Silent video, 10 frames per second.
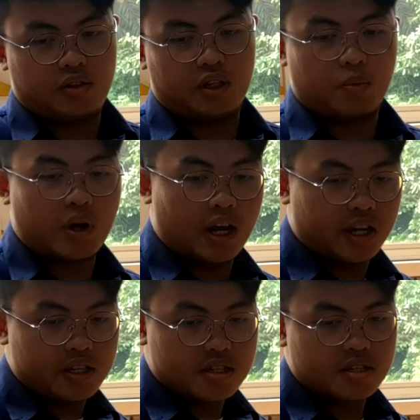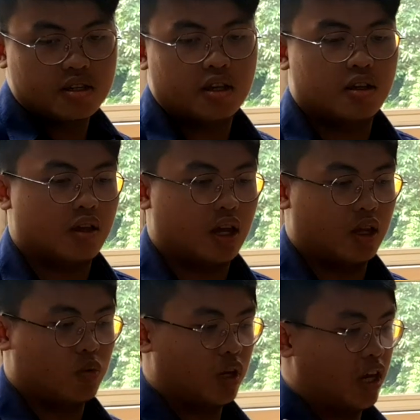the price,
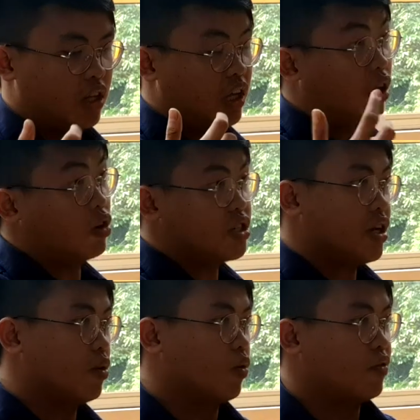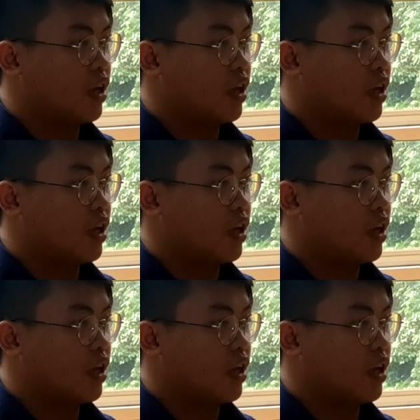and we can negotiate with